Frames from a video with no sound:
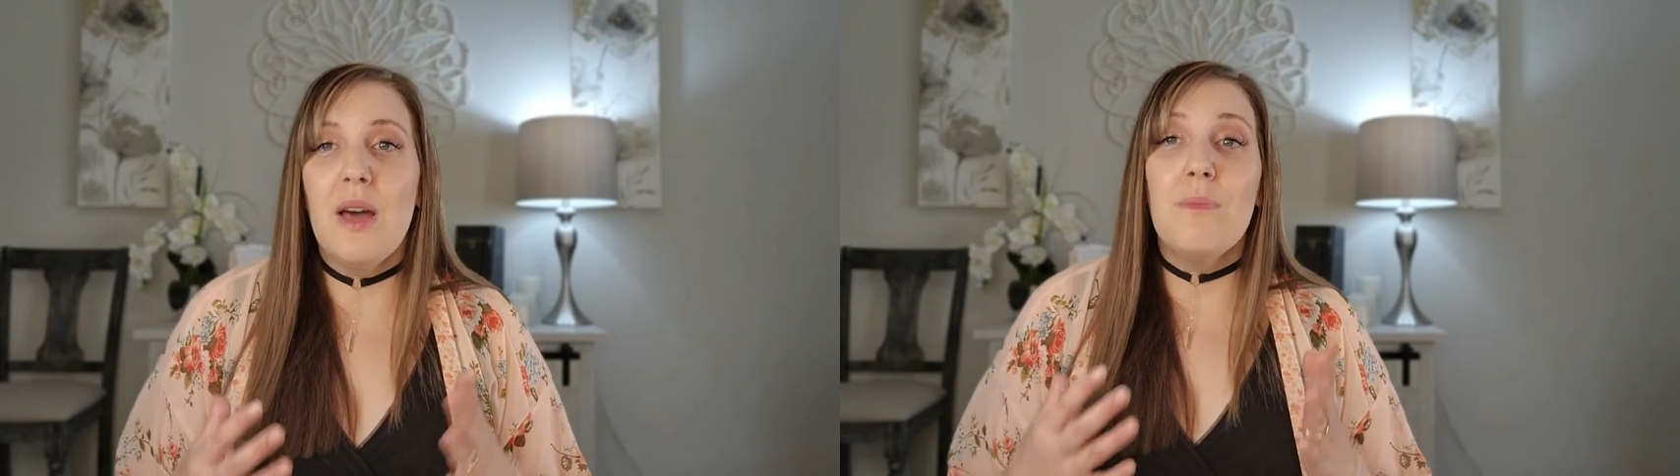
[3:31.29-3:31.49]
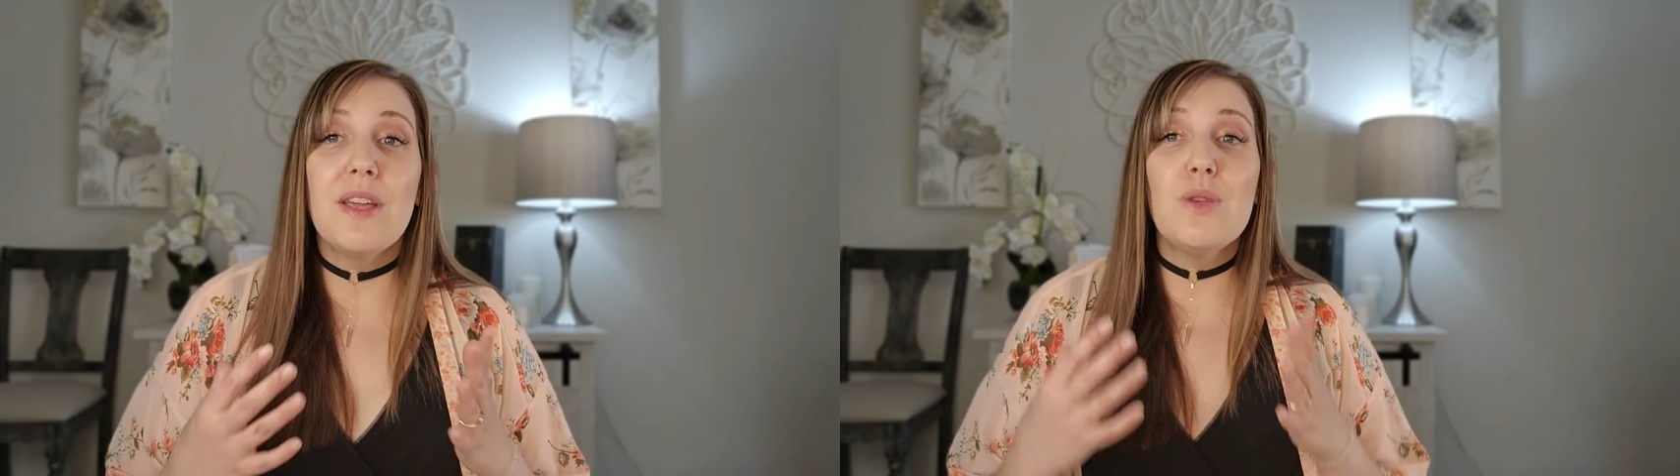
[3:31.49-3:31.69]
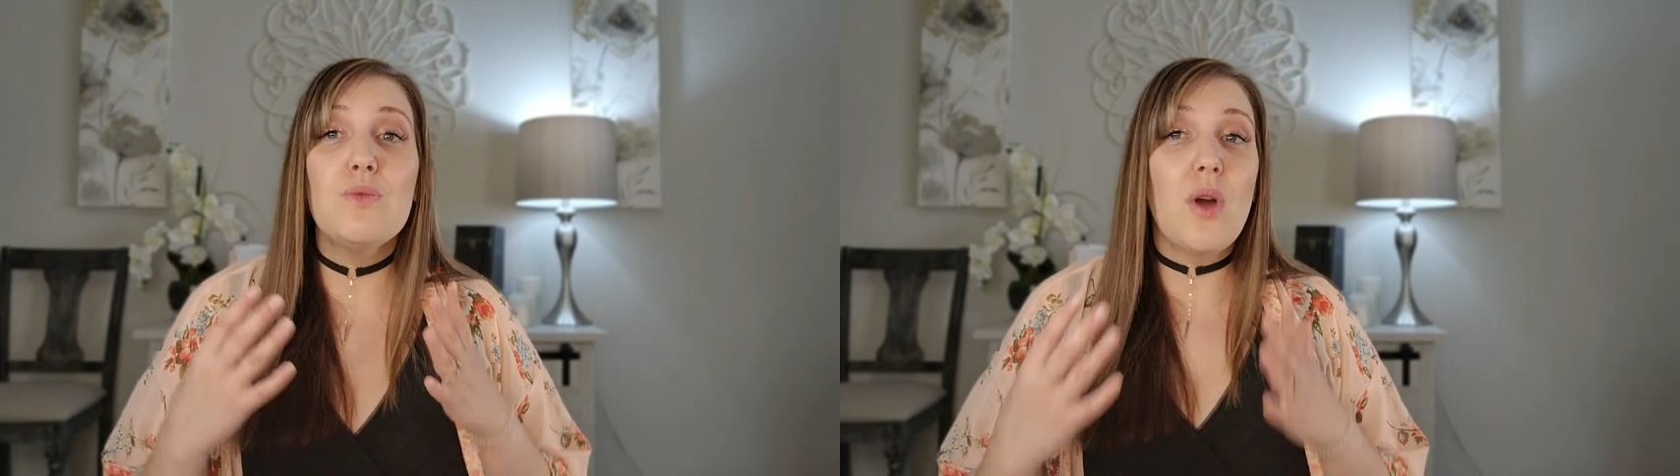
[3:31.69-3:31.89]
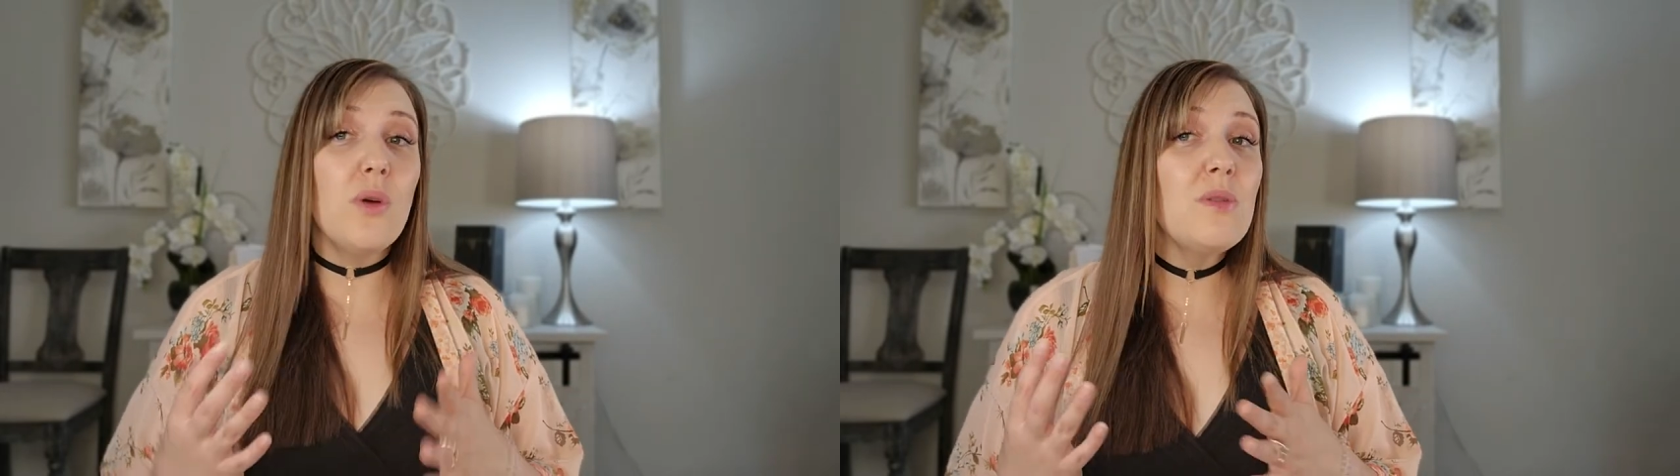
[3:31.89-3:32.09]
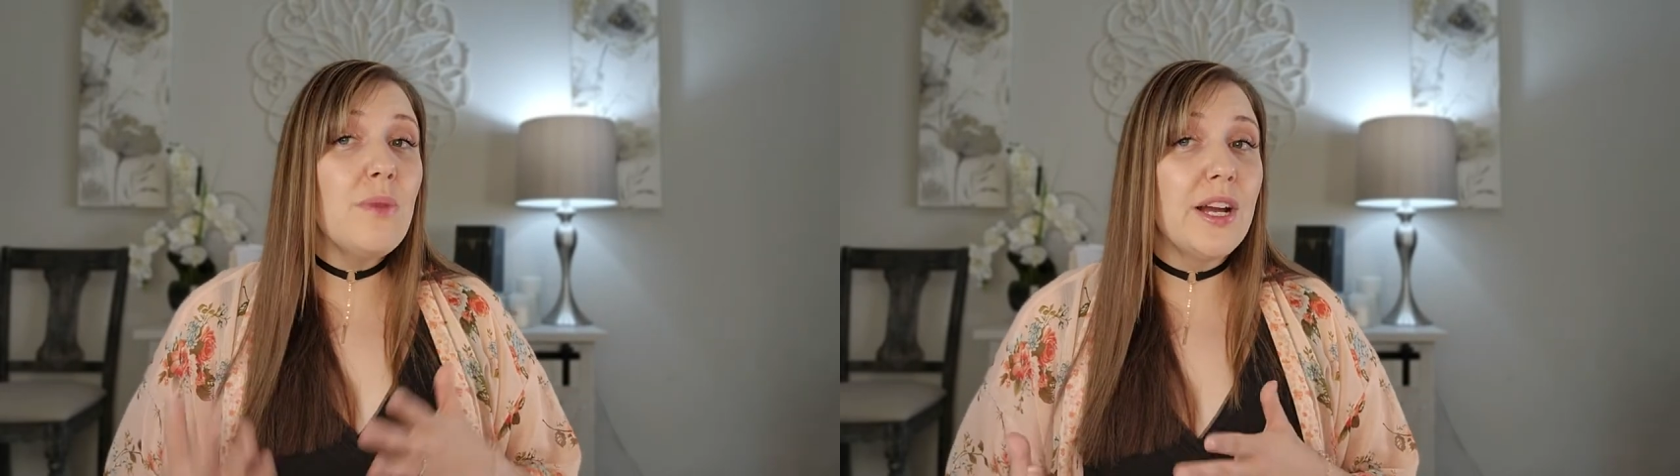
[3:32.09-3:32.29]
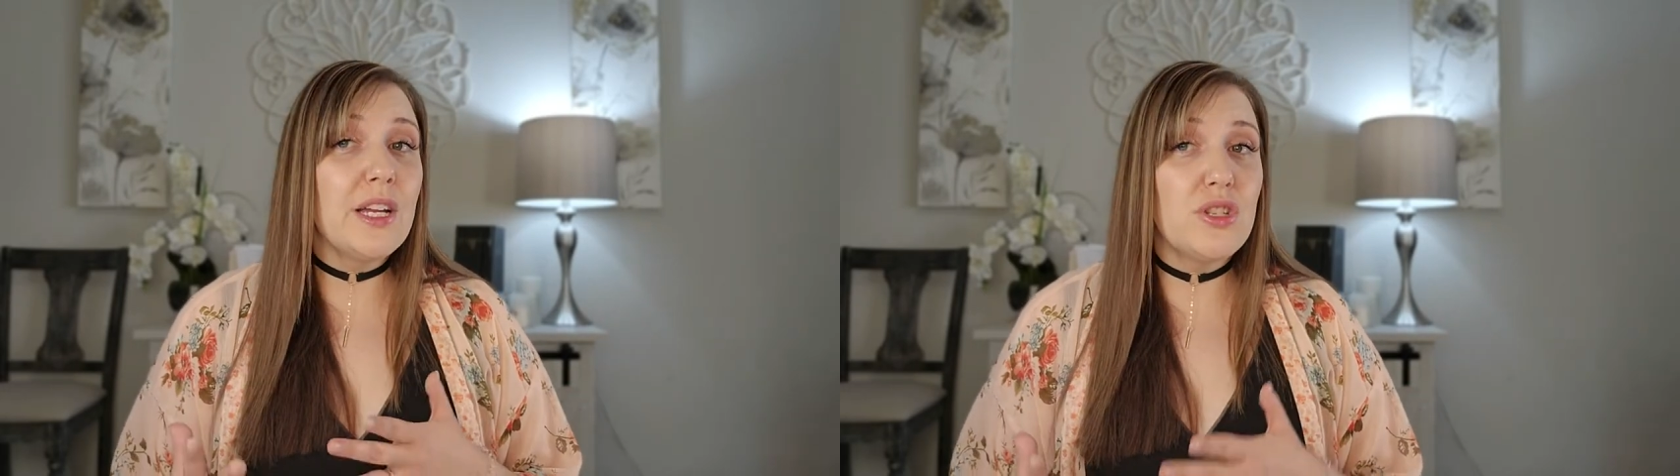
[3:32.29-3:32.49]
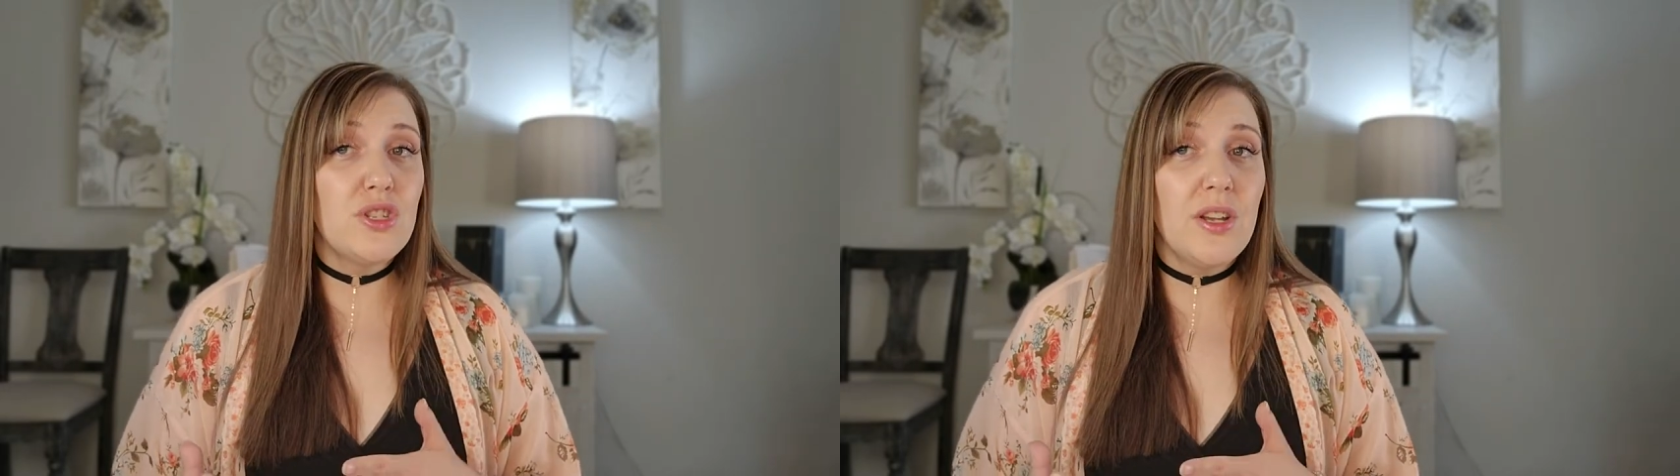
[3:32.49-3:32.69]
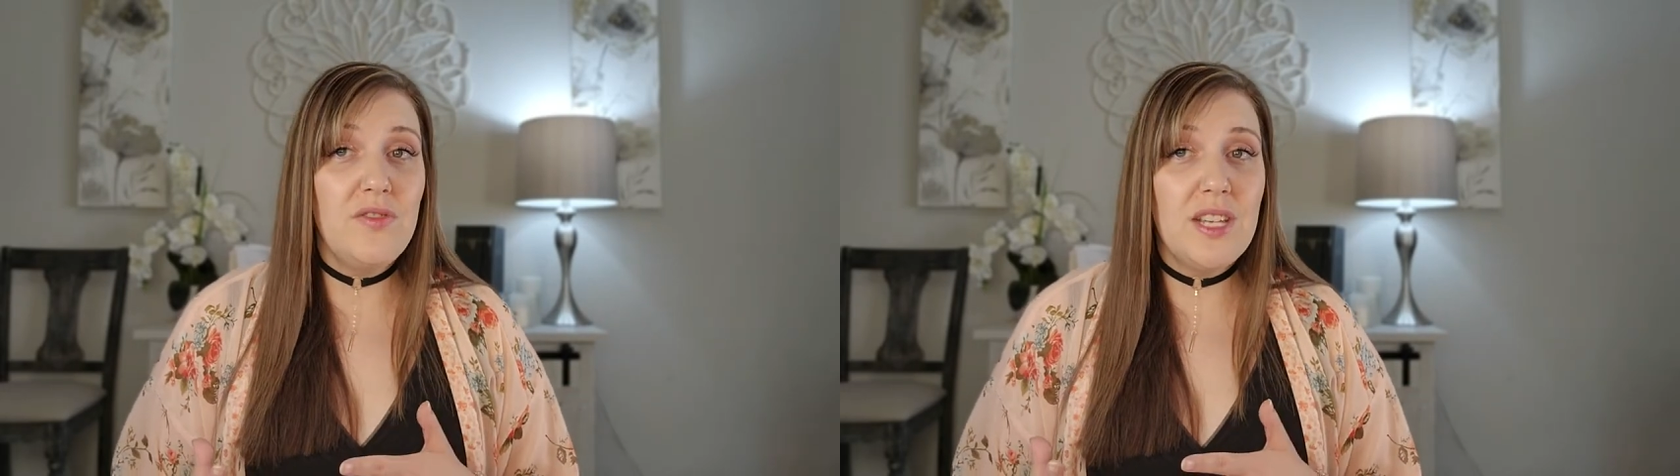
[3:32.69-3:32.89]
but you know the market's
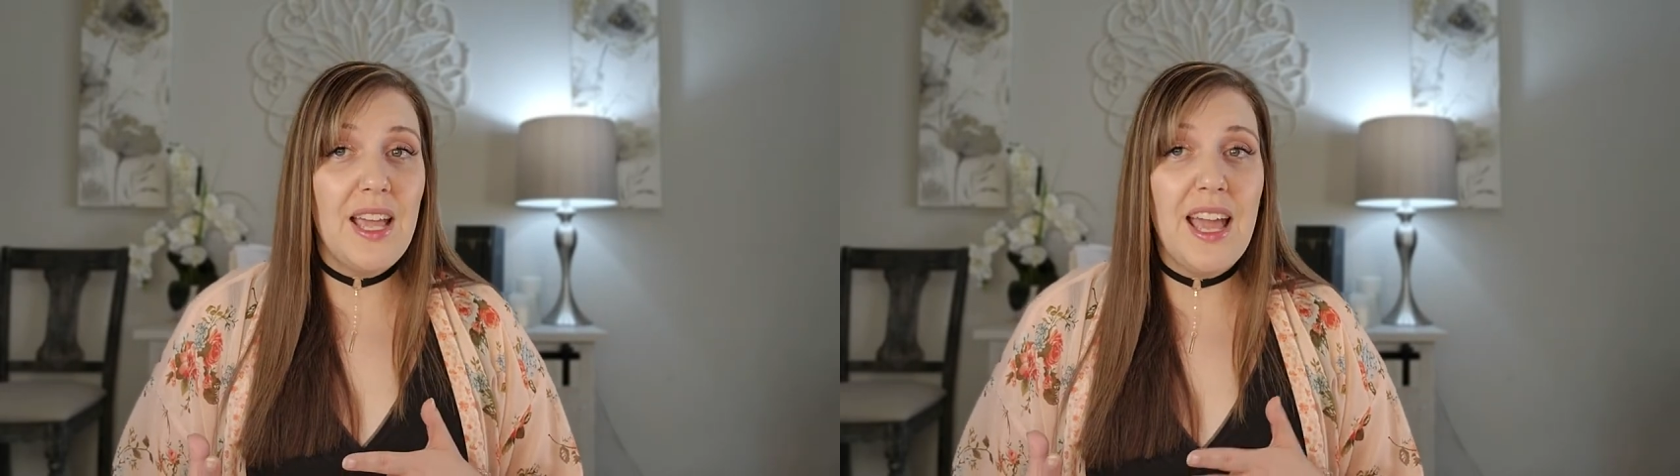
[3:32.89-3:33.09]
shifting